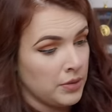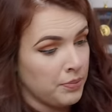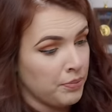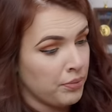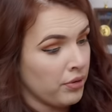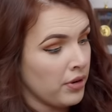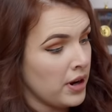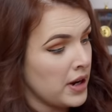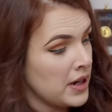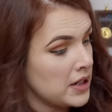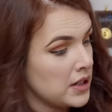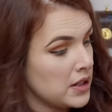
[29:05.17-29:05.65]

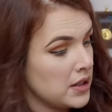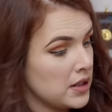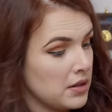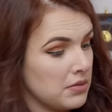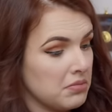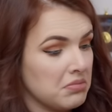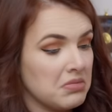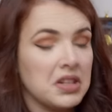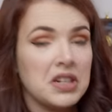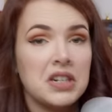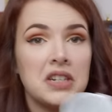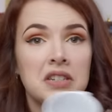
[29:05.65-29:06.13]
print
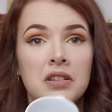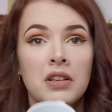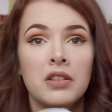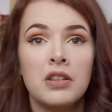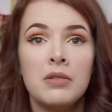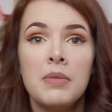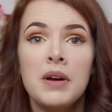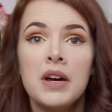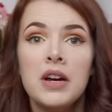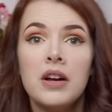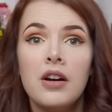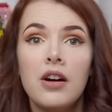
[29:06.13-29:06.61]
that is on
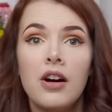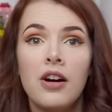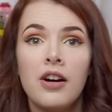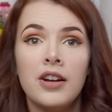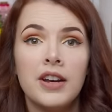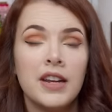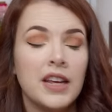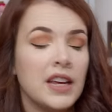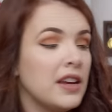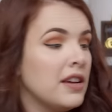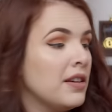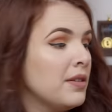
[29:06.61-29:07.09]
the mug
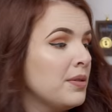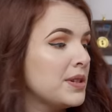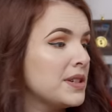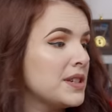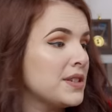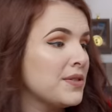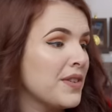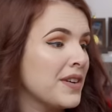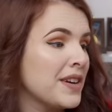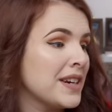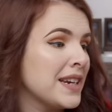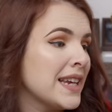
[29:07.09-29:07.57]
on here, which
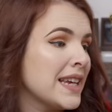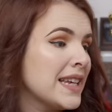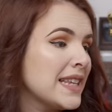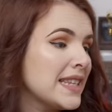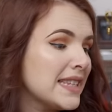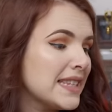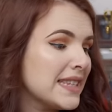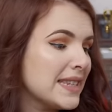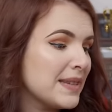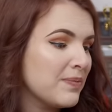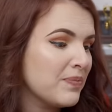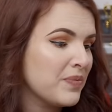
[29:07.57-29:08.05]
is very nice.
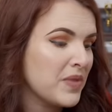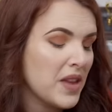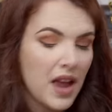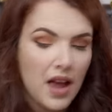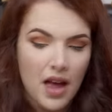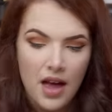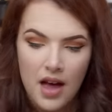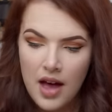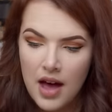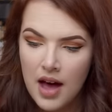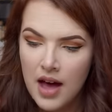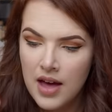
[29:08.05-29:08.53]

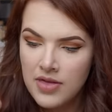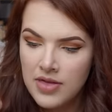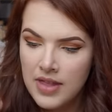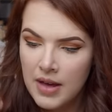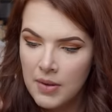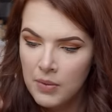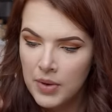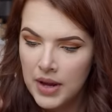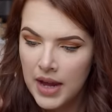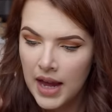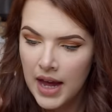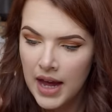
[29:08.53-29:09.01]
And
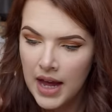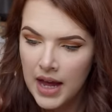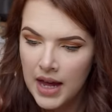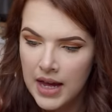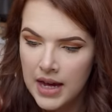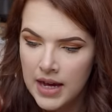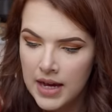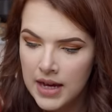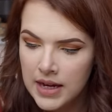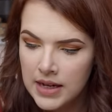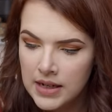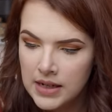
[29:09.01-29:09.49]
then we
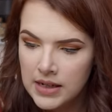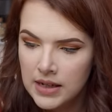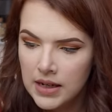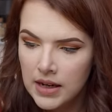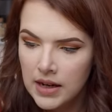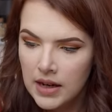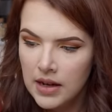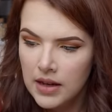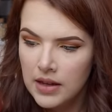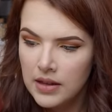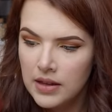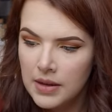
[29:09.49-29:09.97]
had
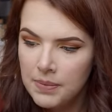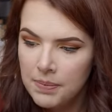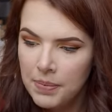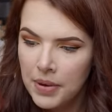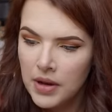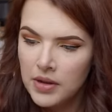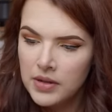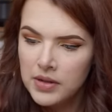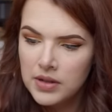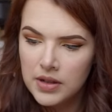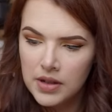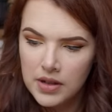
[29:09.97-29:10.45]
the
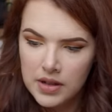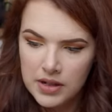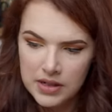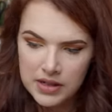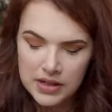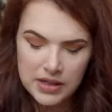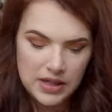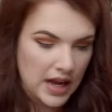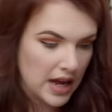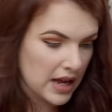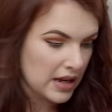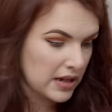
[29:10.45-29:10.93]
postcard
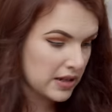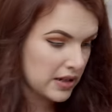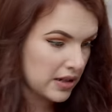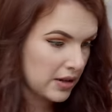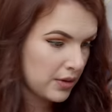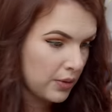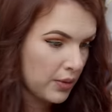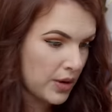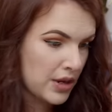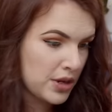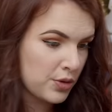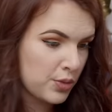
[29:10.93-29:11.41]
set,
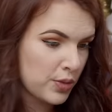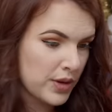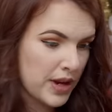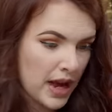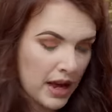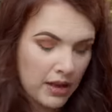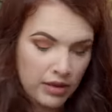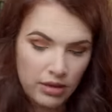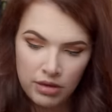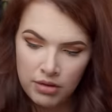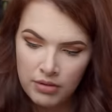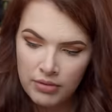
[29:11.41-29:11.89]
which we
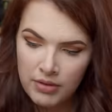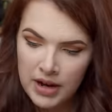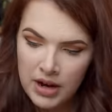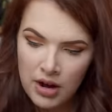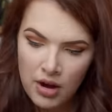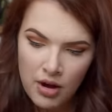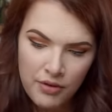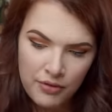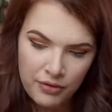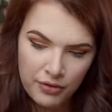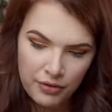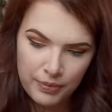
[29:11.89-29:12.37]
have 3
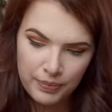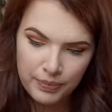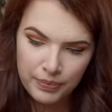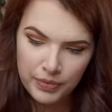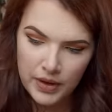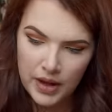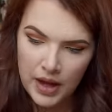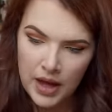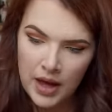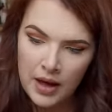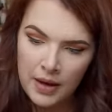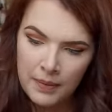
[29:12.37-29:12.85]
of,
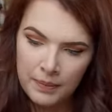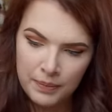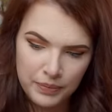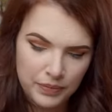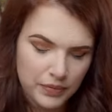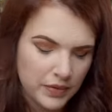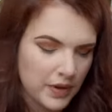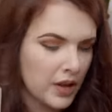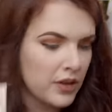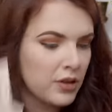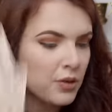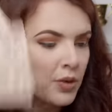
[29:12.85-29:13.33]

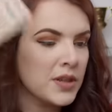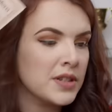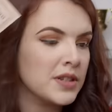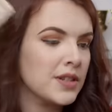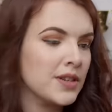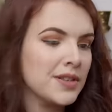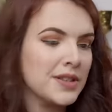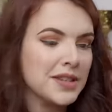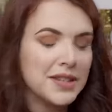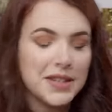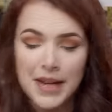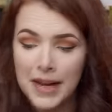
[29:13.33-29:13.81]
the other one's
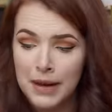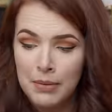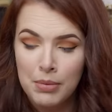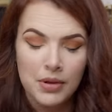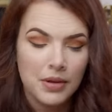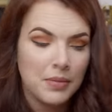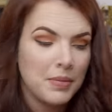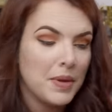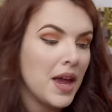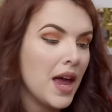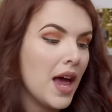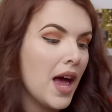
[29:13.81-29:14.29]
on the
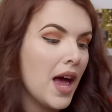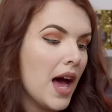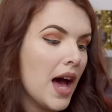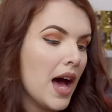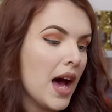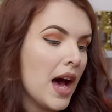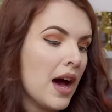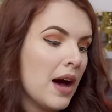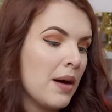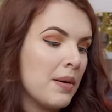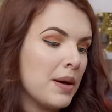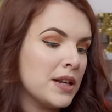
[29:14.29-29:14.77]
table.
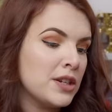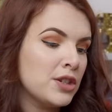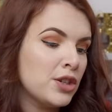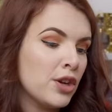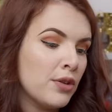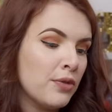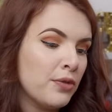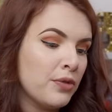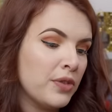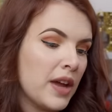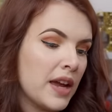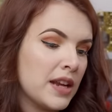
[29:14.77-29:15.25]
And
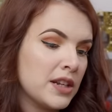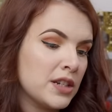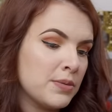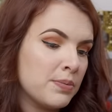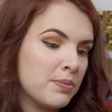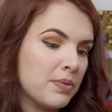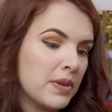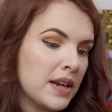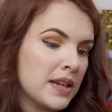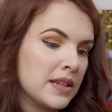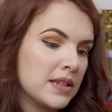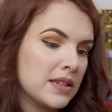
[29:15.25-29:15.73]
don't forget to
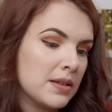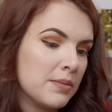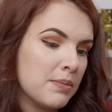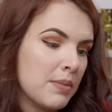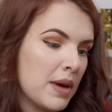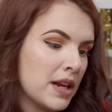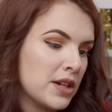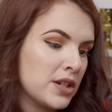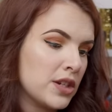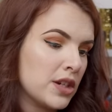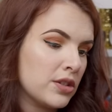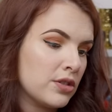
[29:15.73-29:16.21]
bring some
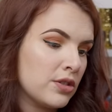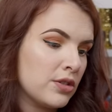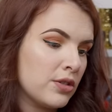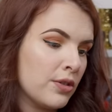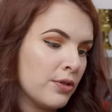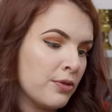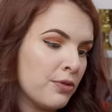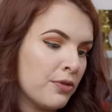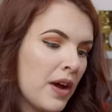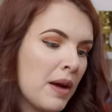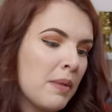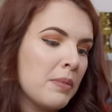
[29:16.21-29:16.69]
magic to
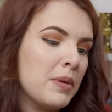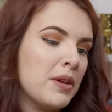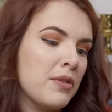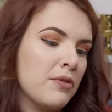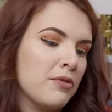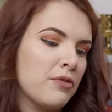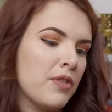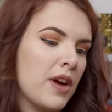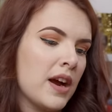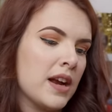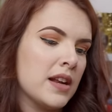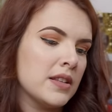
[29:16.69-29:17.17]
your family
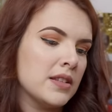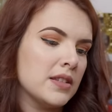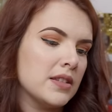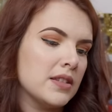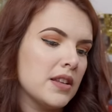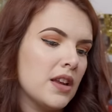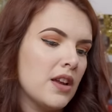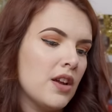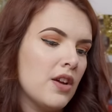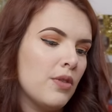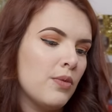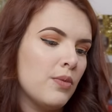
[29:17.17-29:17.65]
and
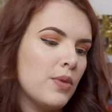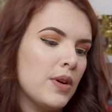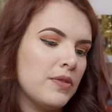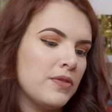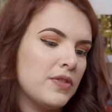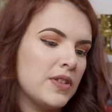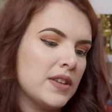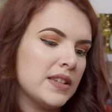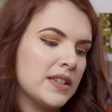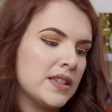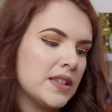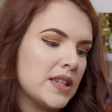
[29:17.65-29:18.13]
friends with
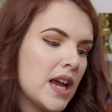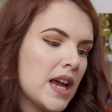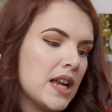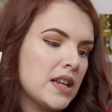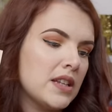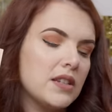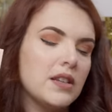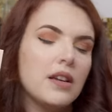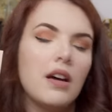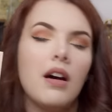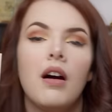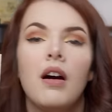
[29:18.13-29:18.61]
this
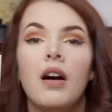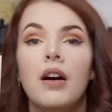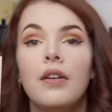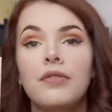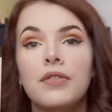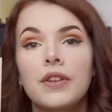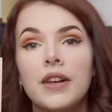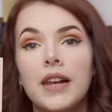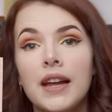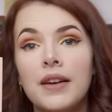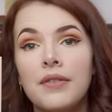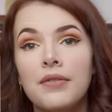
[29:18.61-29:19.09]
set of
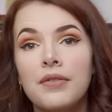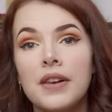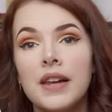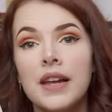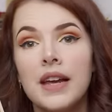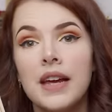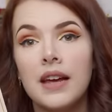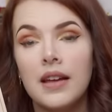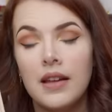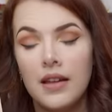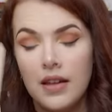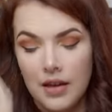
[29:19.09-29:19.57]

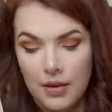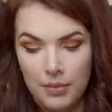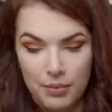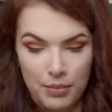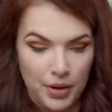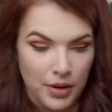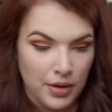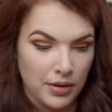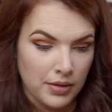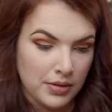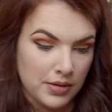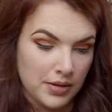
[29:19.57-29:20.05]
lovely
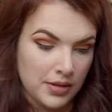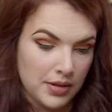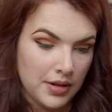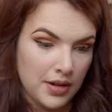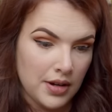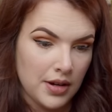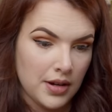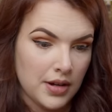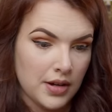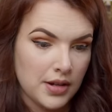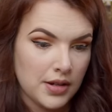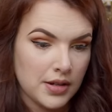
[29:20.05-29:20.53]

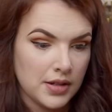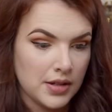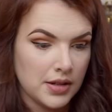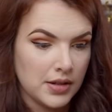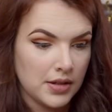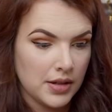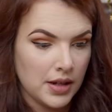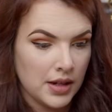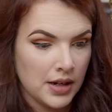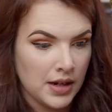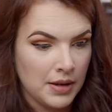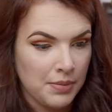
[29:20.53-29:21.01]

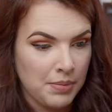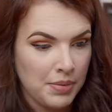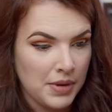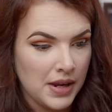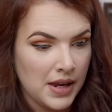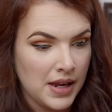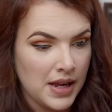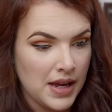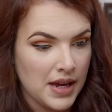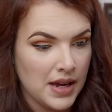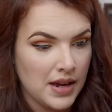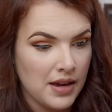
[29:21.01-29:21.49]
postcards. And I
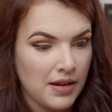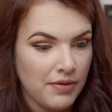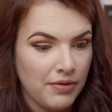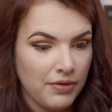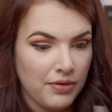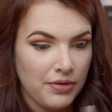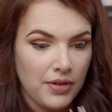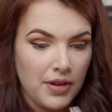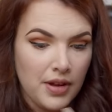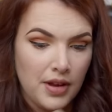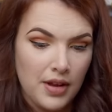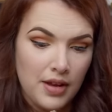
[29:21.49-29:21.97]

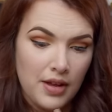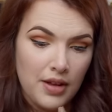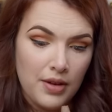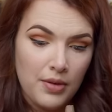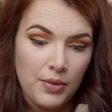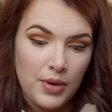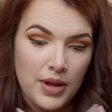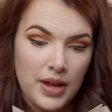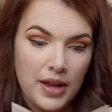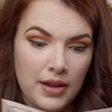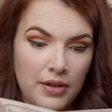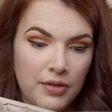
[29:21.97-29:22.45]
believe
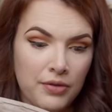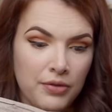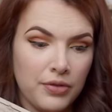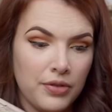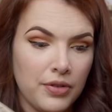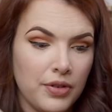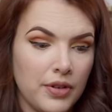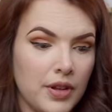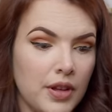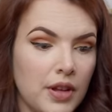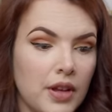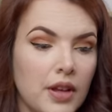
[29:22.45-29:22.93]
we have